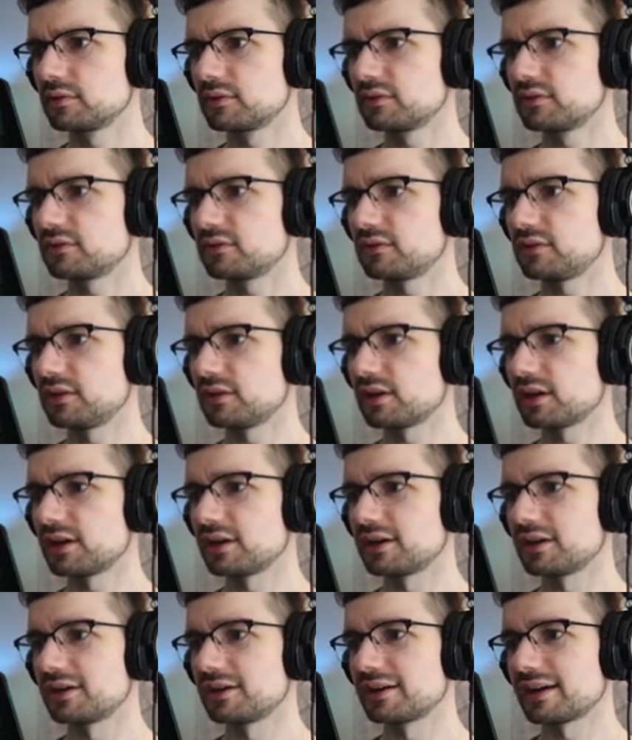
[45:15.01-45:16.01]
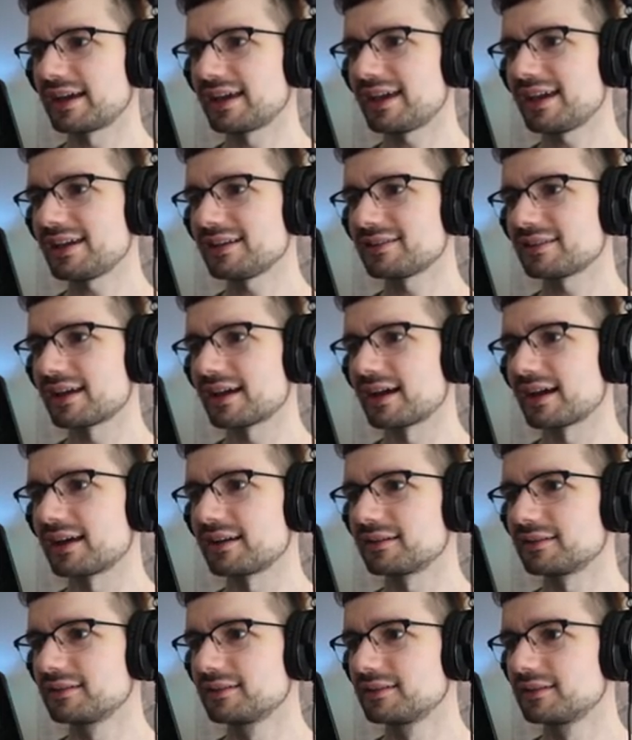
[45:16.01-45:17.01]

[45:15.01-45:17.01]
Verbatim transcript: St- oh, I hate that.